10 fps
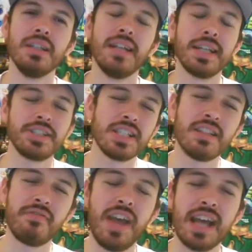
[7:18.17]
Like, just
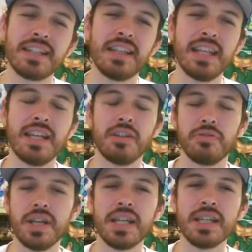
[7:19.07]
the fact that the
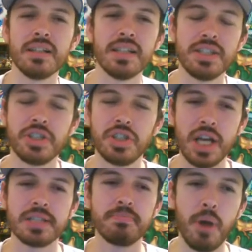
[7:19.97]
ingredient is
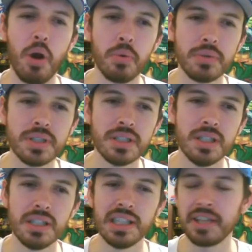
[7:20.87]
just bones.
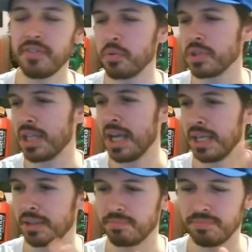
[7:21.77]
Like, if it was, like,